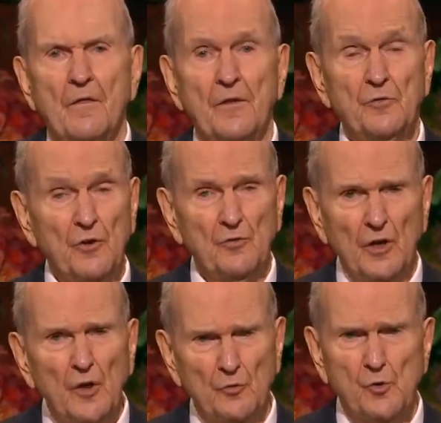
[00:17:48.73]
This is
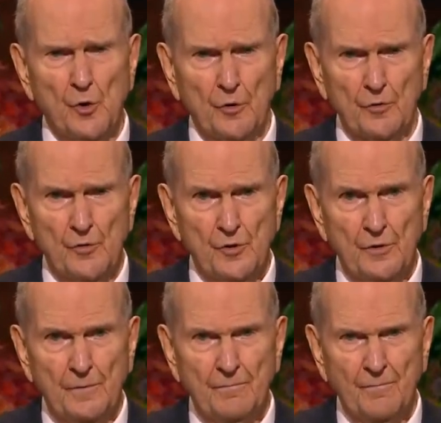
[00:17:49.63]
His
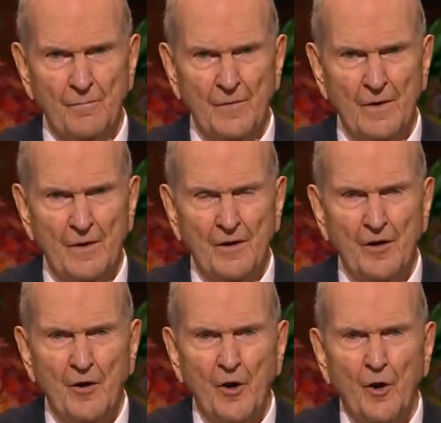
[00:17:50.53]
church,
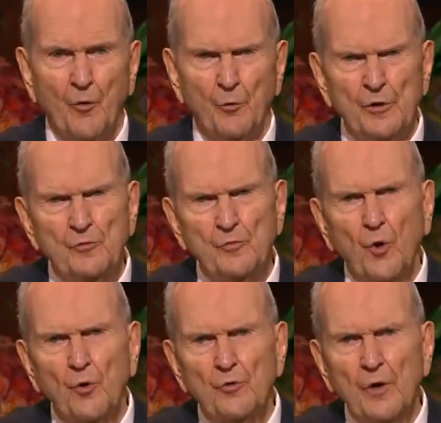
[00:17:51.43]

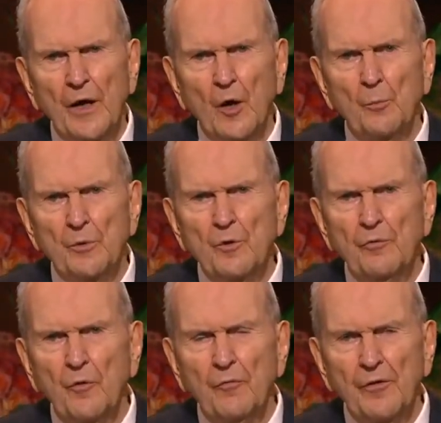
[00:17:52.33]
restored to help you
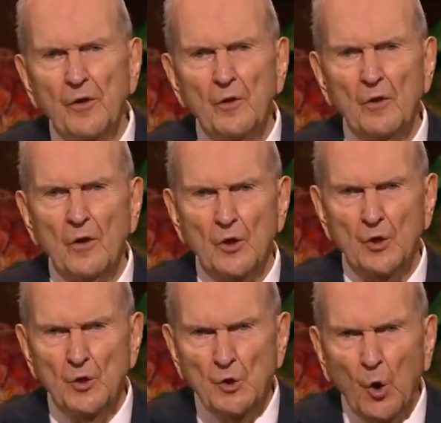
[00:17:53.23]
fulfill
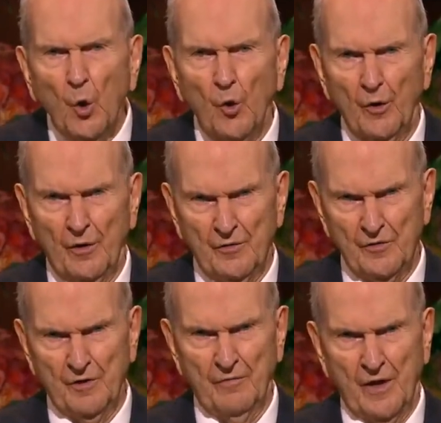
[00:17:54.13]
your
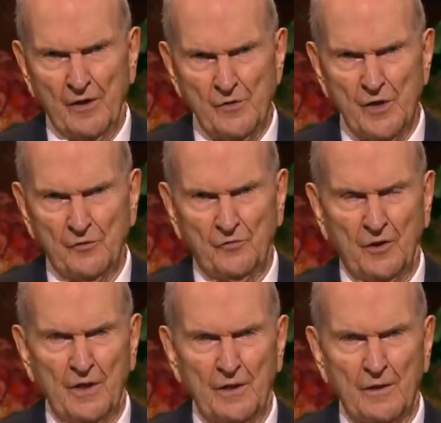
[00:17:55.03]
divine
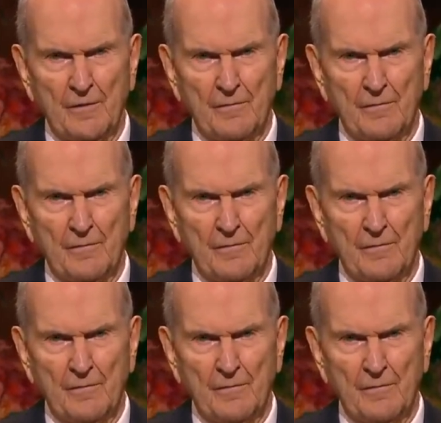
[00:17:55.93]
destiny.